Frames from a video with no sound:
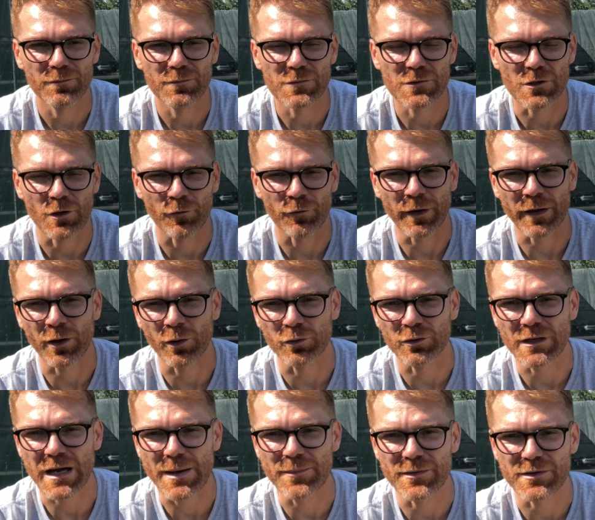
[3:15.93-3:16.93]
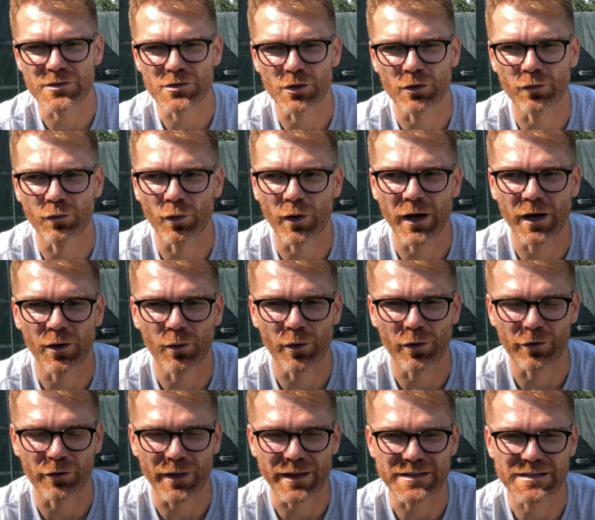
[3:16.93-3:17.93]
So if I don't time the serve well,
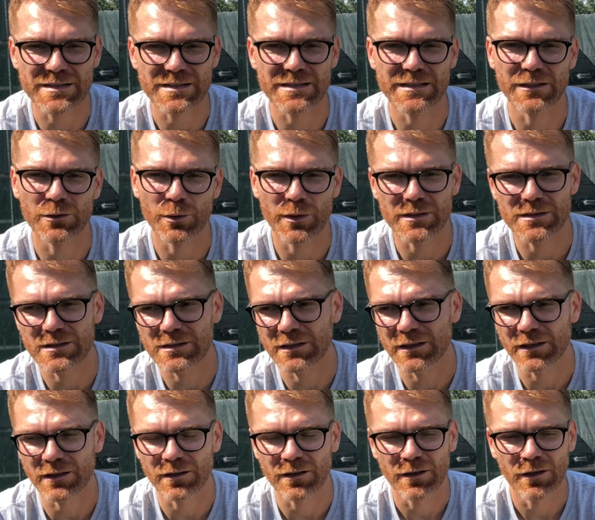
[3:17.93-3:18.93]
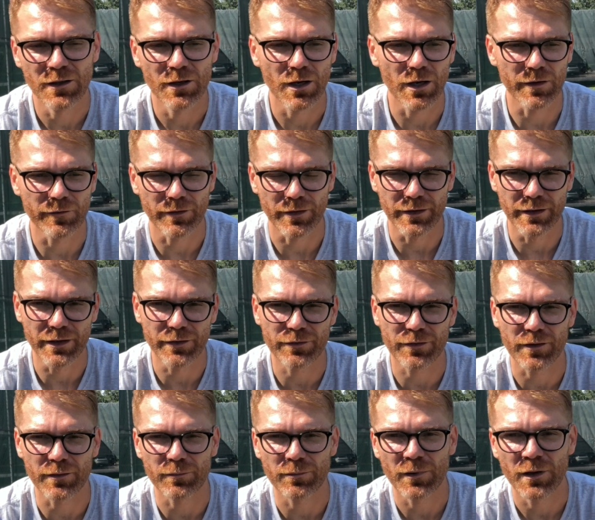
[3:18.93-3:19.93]
whether that's sequencing of the
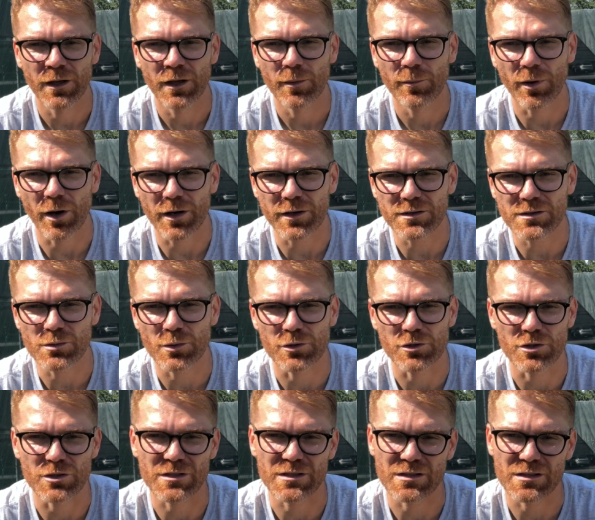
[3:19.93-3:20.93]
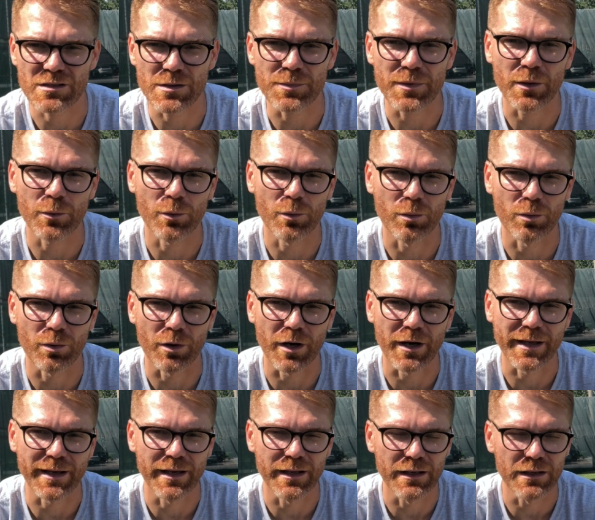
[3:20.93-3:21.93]
different parts, which is something we're going
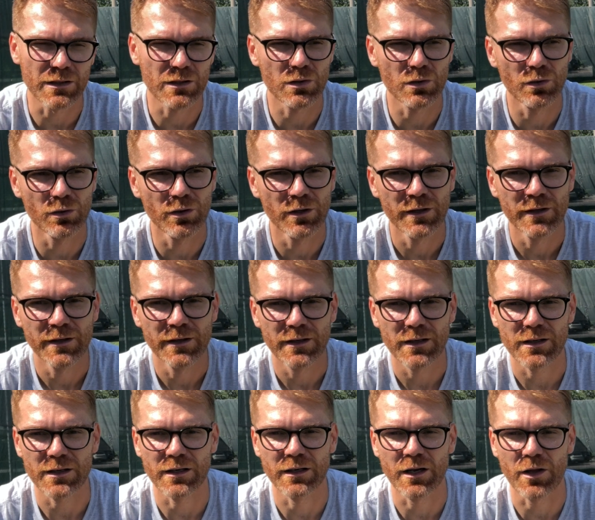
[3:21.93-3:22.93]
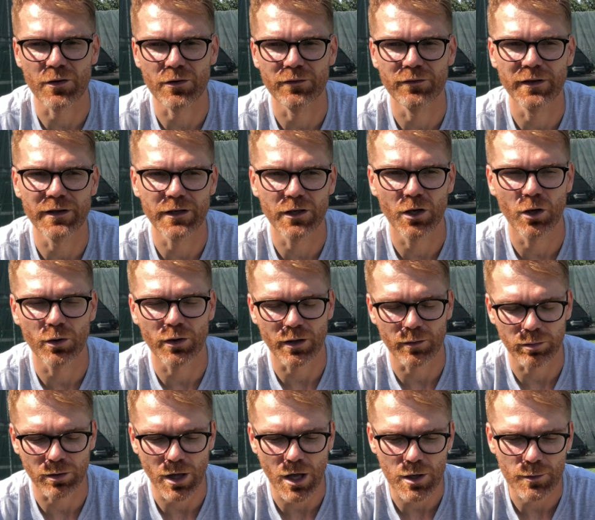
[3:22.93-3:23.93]
to get into in another video and a
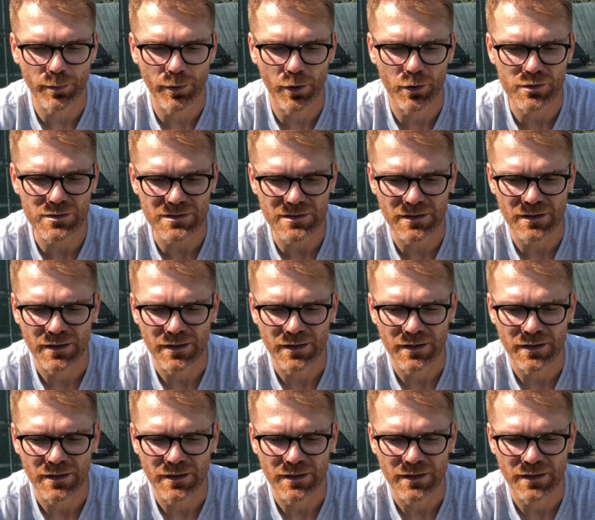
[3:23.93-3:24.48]
blog post,